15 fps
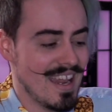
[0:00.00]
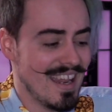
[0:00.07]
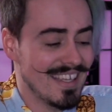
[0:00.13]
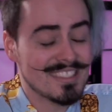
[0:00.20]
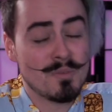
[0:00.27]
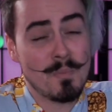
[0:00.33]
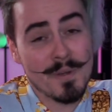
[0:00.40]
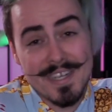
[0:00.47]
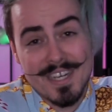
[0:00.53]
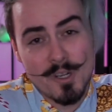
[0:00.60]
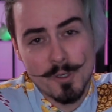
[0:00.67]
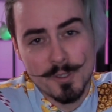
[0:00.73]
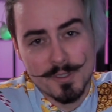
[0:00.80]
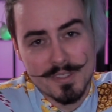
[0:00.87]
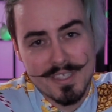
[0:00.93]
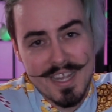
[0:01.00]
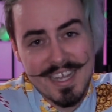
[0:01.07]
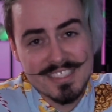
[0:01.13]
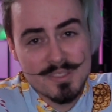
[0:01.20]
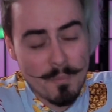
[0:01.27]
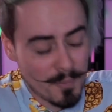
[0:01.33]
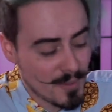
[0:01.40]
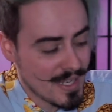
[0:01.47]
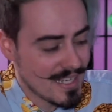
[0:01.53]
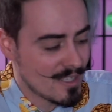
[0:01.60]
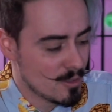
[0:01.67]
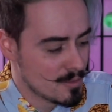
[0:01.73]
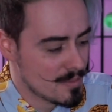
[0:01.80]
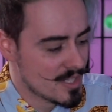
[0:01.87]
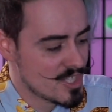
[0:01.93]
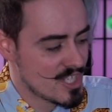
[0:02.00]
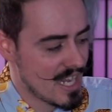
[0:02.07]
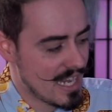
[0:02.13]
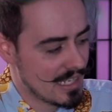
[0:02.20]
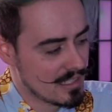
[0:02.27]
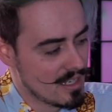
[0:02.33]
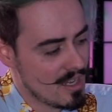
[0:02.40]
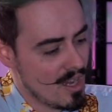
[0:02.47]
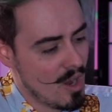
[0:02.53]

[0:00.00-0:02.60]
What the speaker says: It's pretty cool. It's a pretty cool machine.